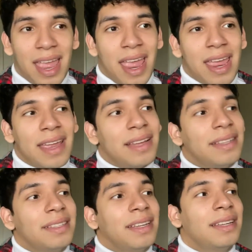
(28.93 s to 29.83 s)

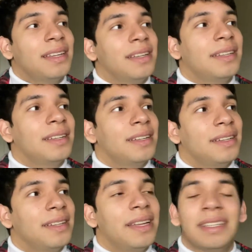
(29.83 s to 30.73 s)
And
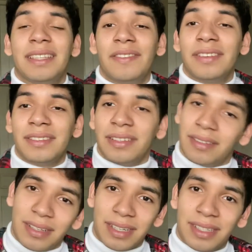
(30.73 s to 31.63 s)
it just feels so
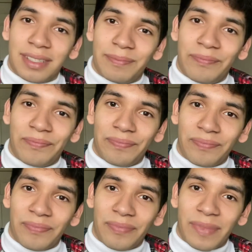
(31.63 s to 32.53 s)
good
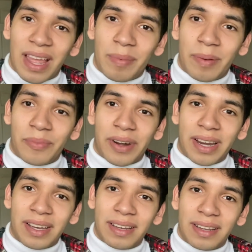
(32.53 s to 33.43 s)
that I'm on
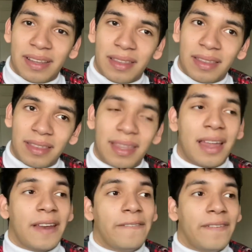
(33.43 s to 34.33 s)
break. Now
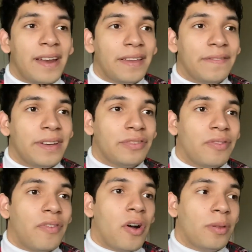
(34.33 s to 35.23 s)
that I finally finished
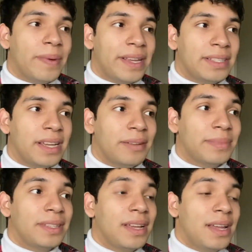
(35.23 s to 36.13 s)
with all my
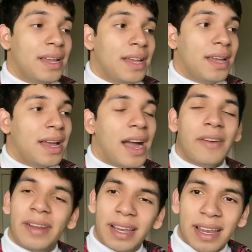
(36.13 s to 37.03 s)
exams, I
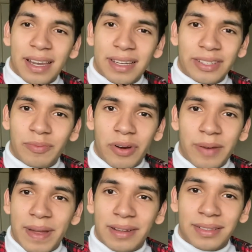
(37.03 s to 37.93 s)
really got nothing to worry
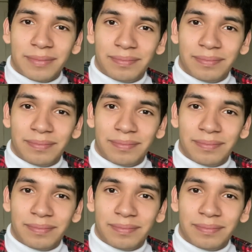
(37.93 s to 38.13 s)
about.